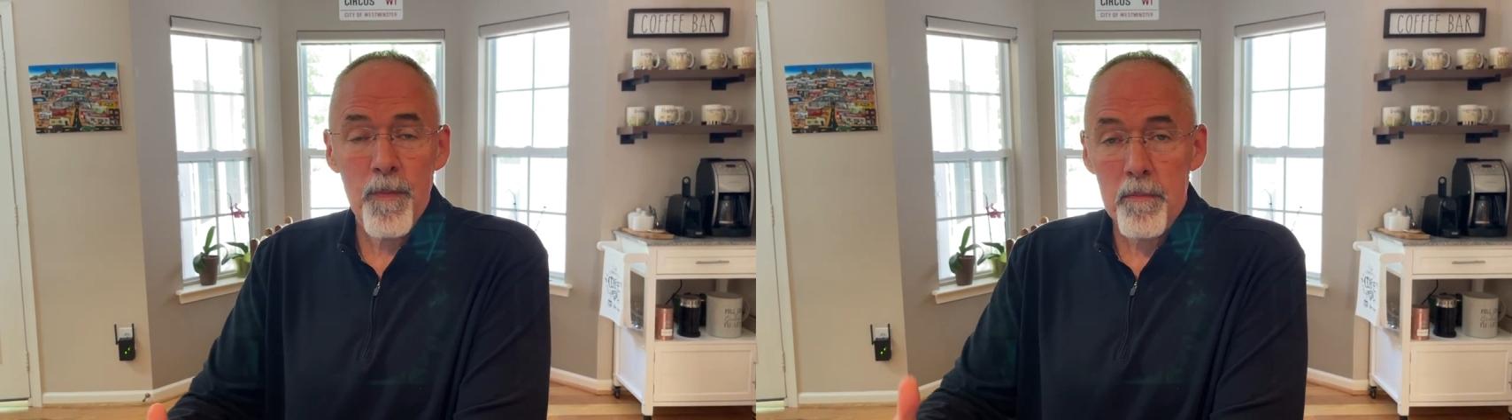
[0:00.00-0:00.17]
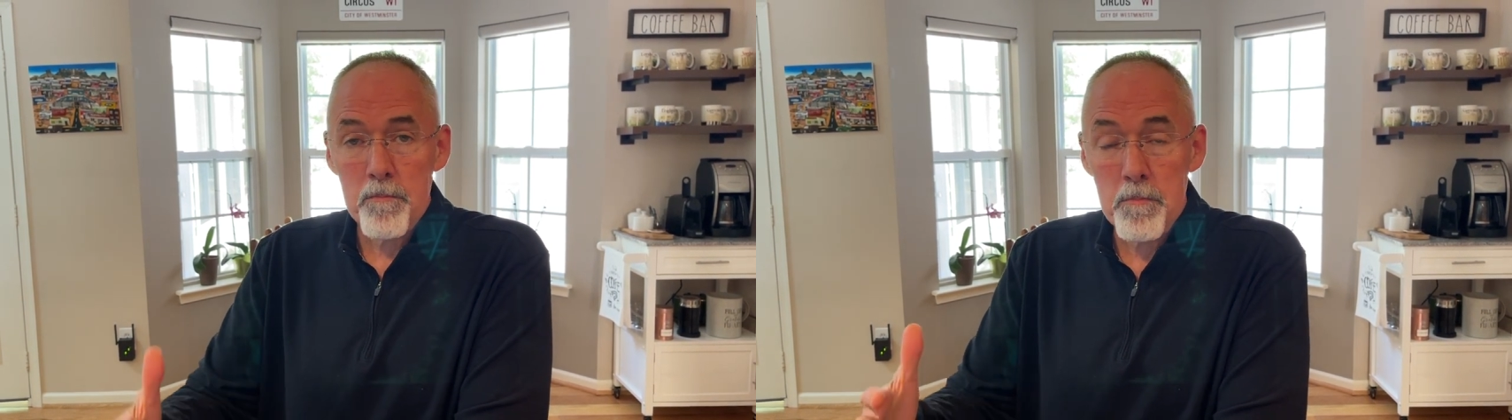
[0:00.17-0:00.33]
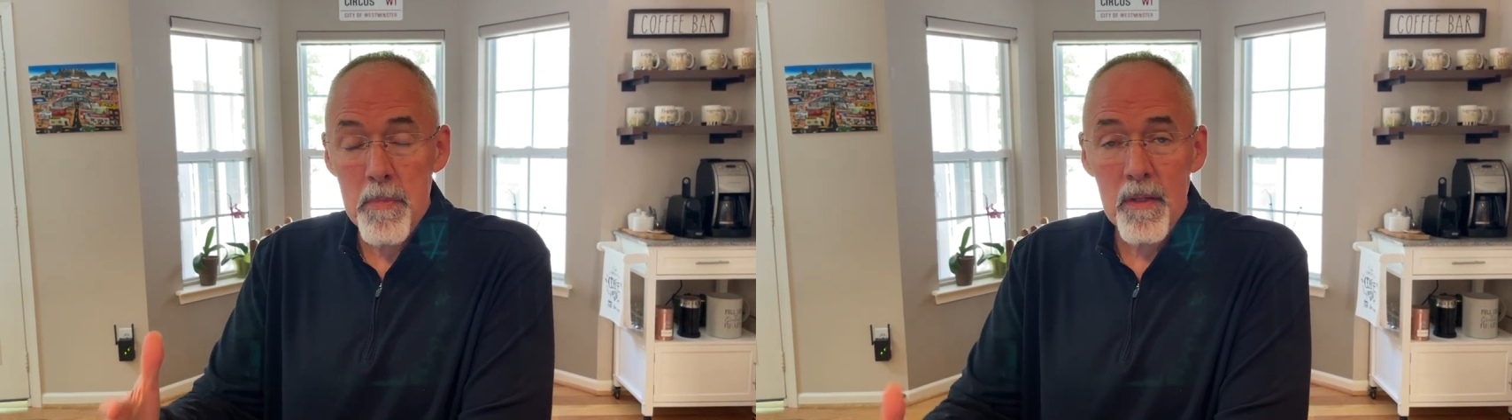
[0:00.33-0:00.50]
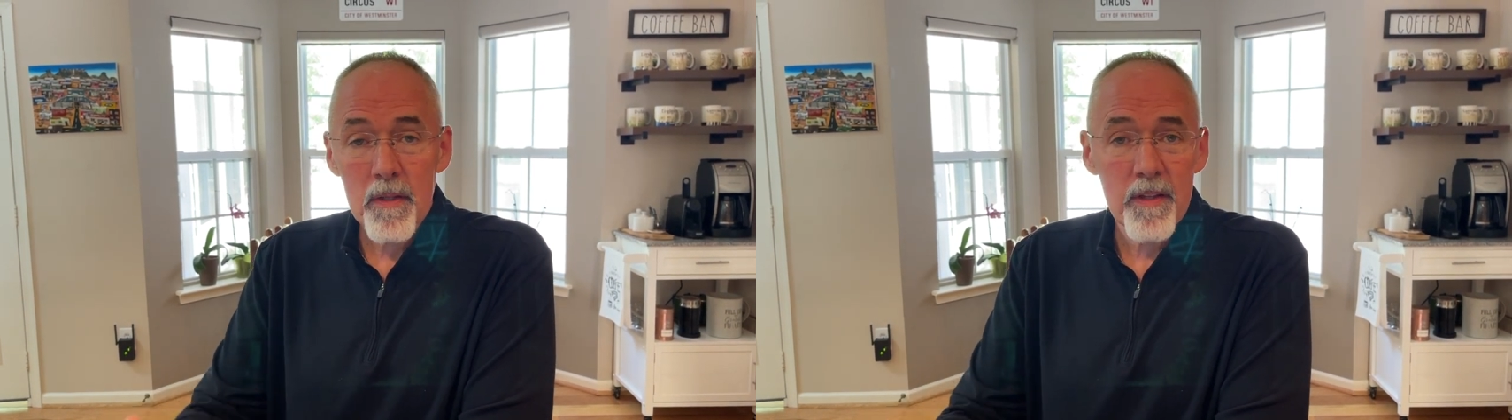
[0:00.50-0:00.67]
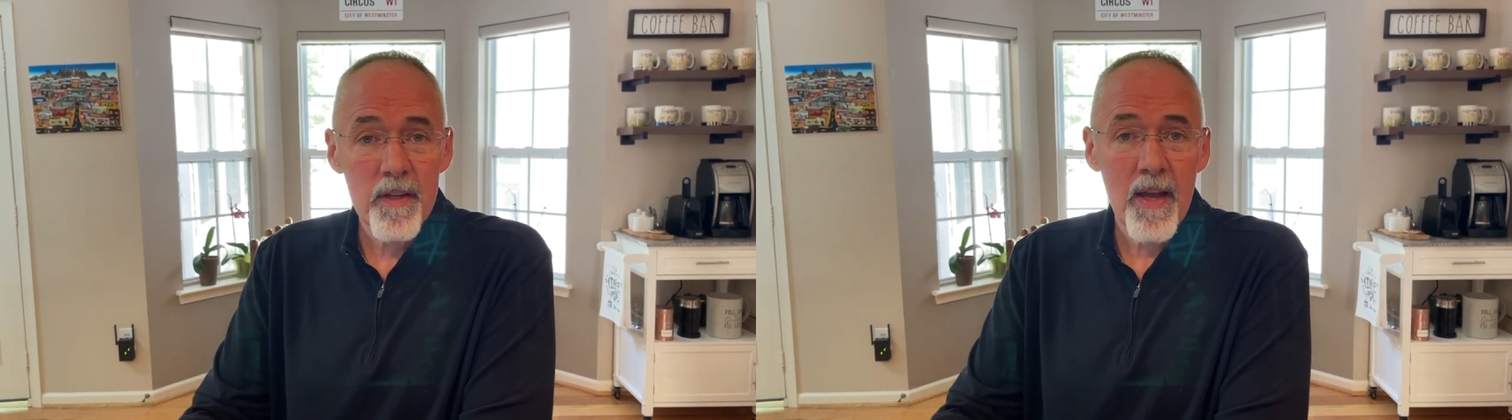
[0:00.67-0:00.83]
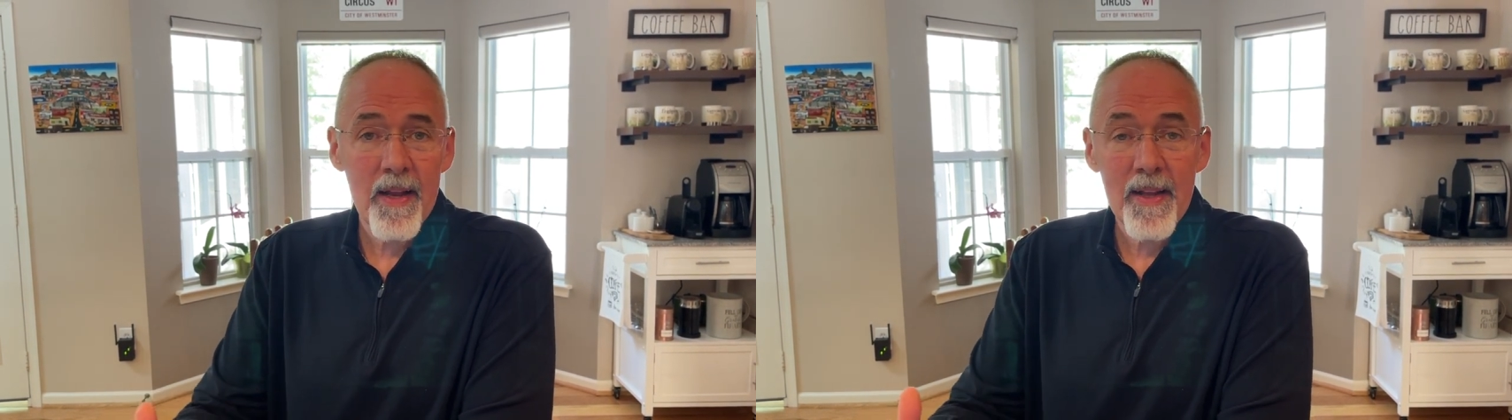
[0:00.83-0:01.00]
middle of
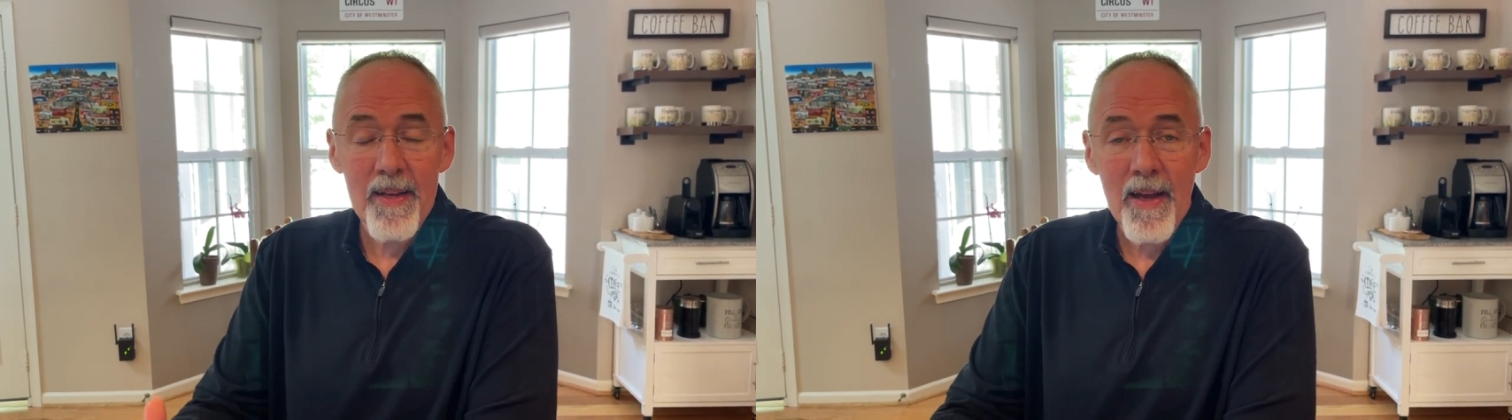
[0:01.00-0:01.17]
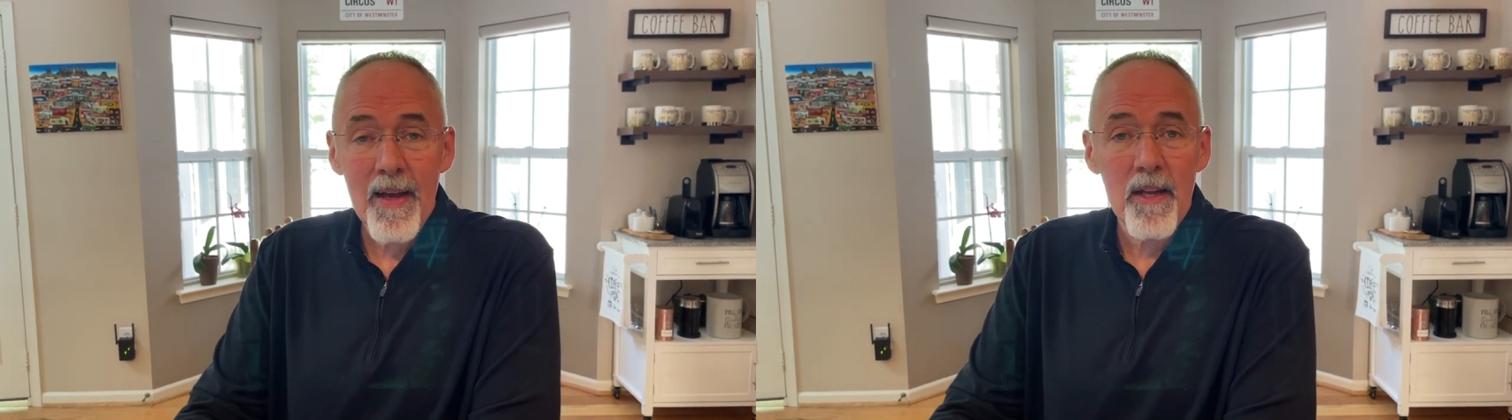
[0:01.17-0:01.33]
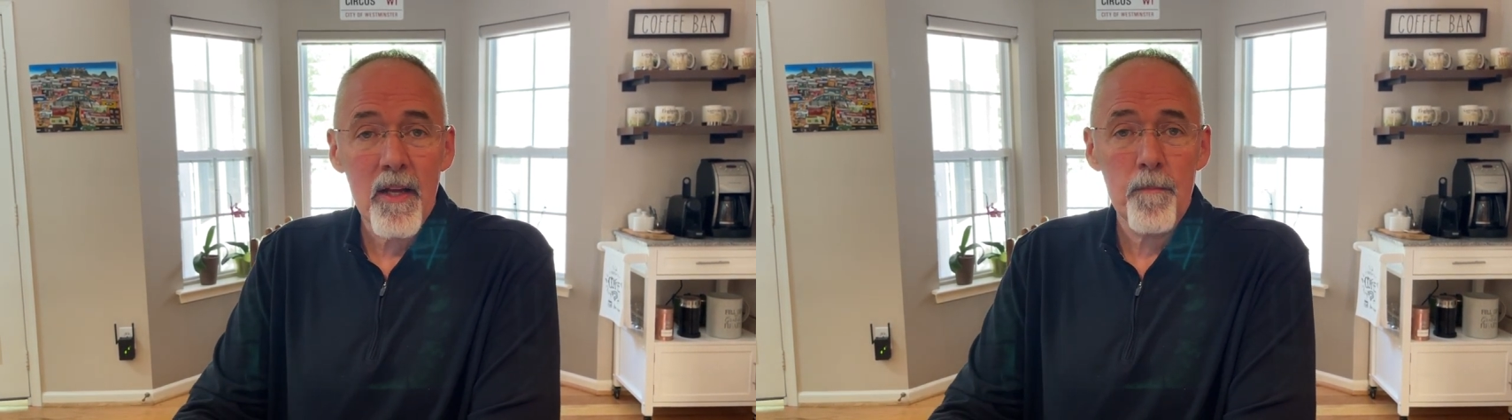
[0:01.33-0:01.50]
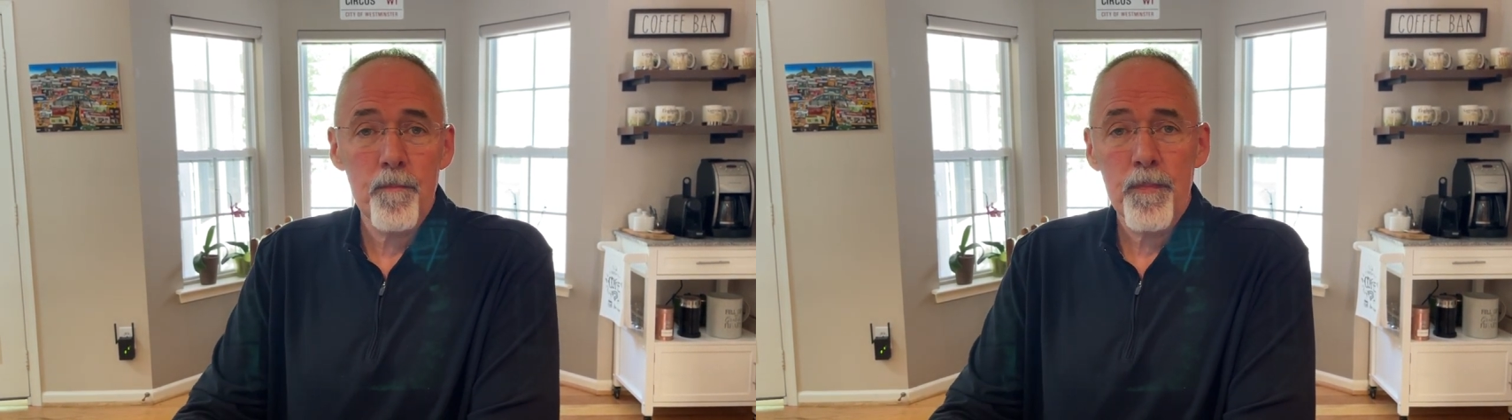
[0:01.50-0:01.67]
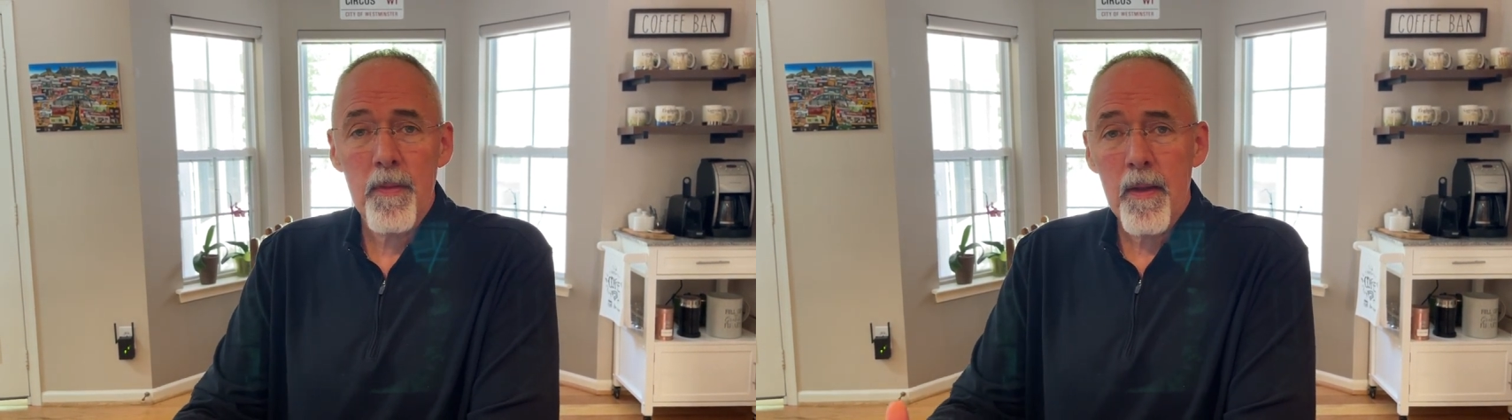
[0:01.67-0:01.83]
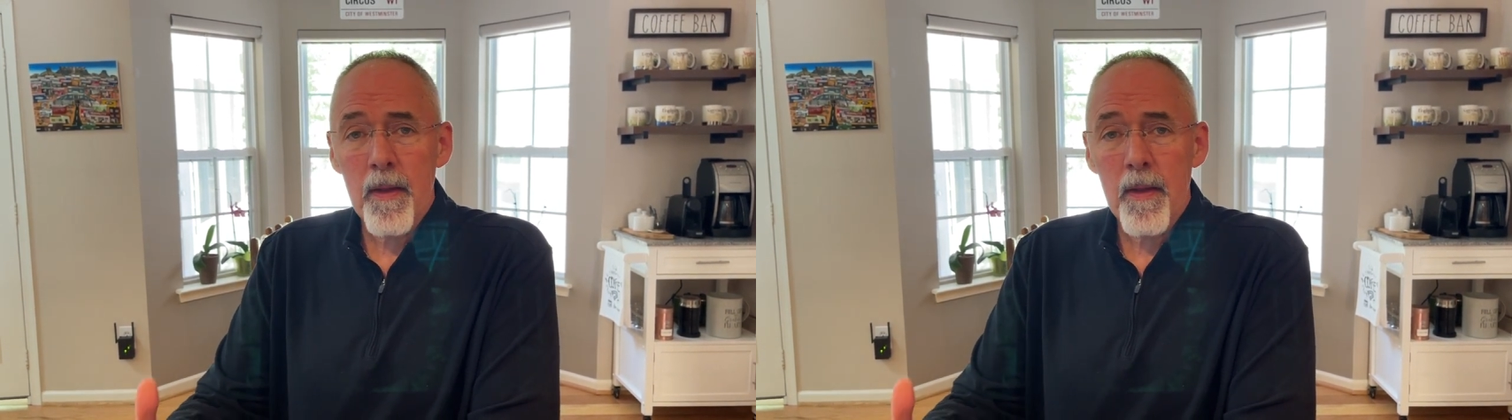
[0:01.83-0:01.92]
the night, I got up